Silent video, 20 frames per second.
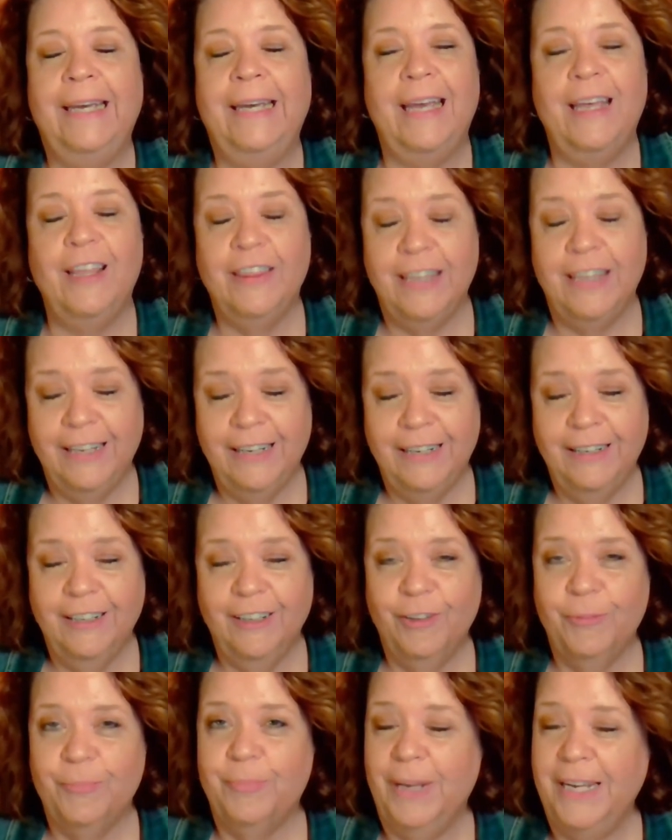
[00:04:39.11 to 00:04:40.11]
And then
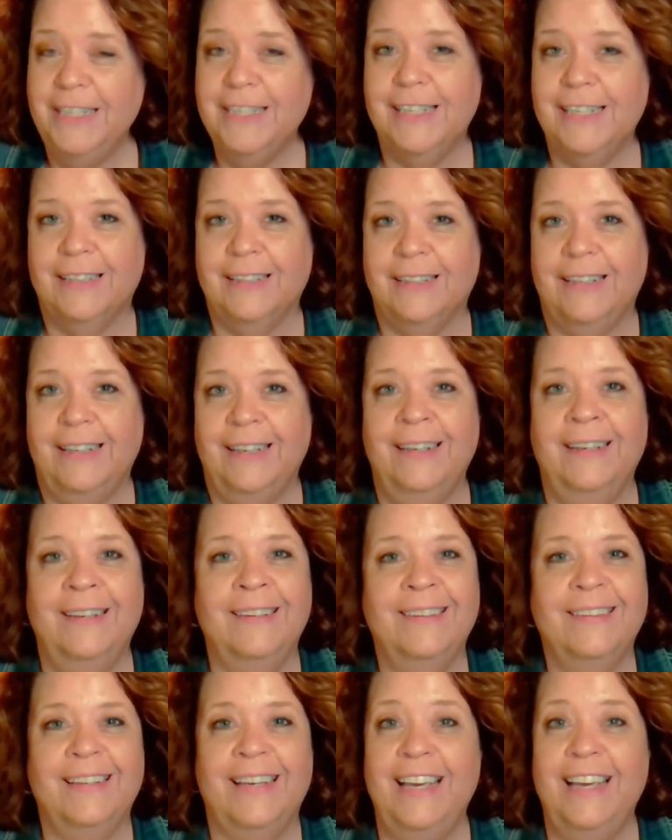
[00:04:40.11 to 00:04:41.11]
basically,
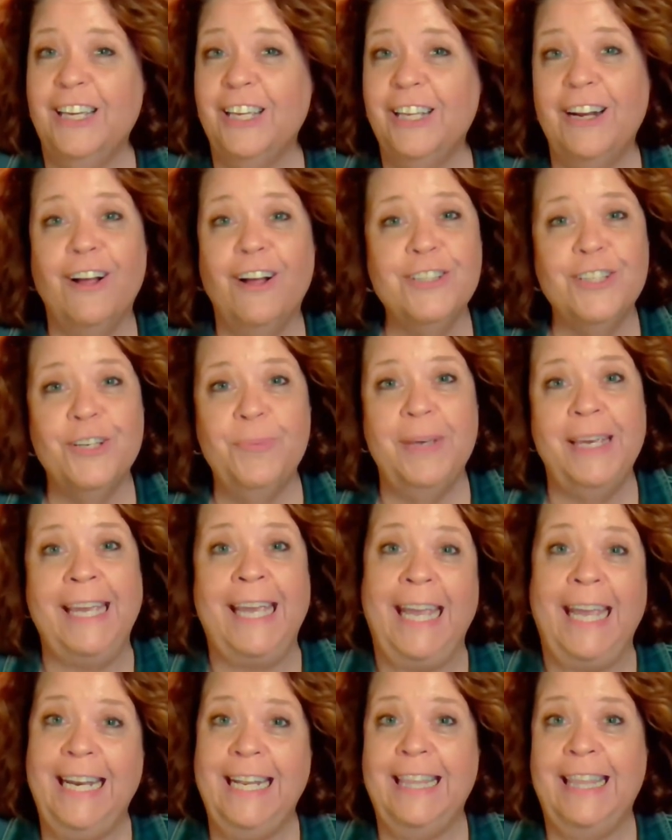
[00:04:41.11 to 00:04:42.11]
it can also be
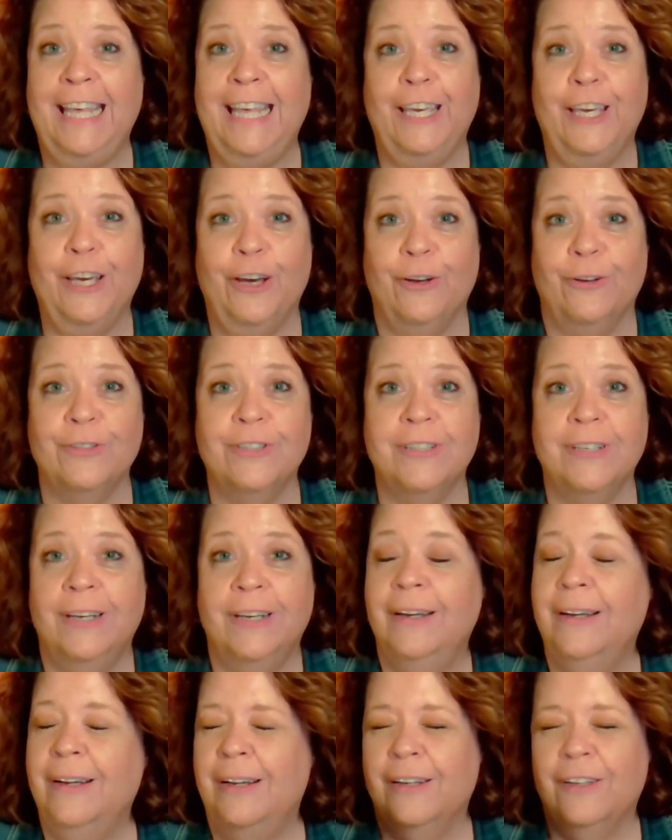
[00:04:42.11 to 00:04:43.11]
anything goes.
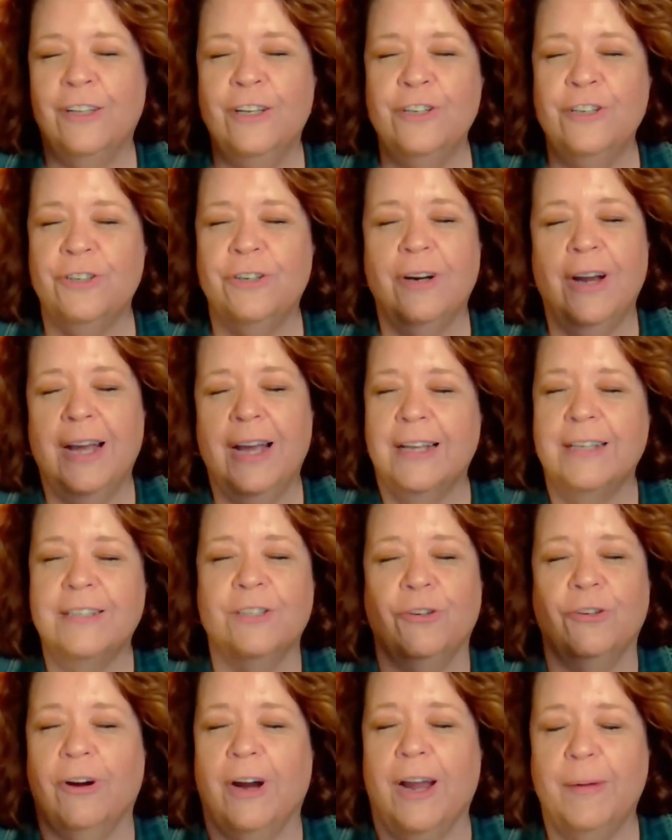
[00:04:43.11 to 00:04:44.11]
Close your eyes,
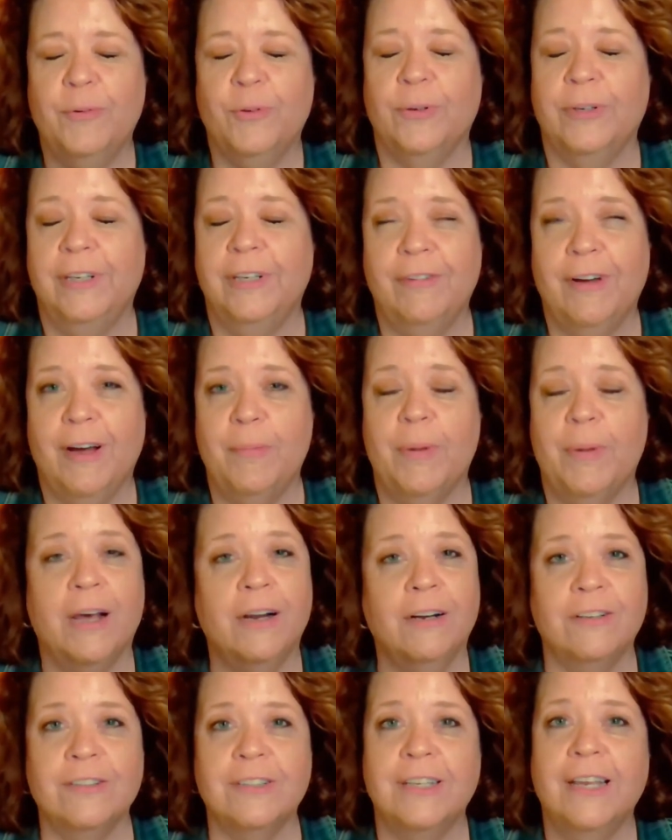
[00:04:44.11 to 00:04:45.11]
grab 25
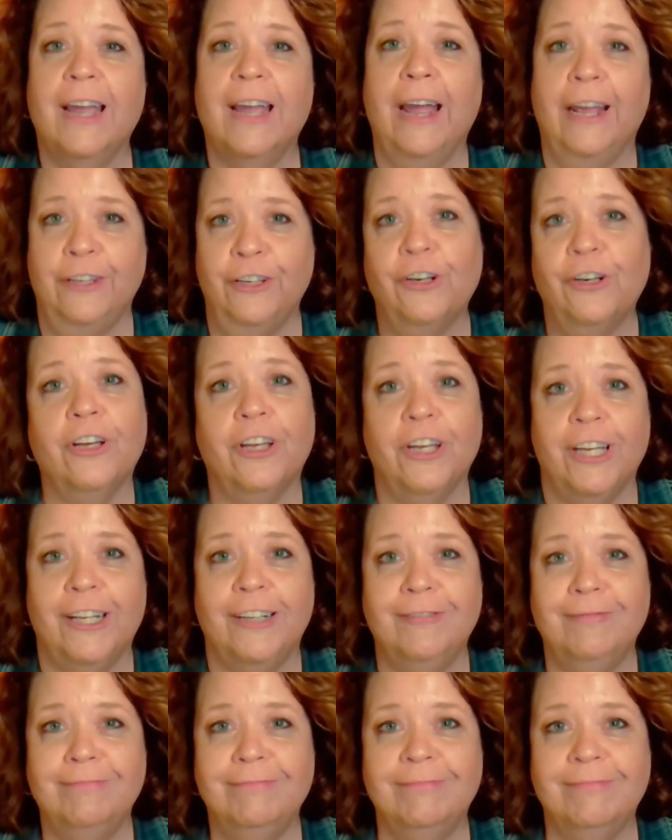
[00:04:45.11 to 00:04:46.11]
bottles, and you're good.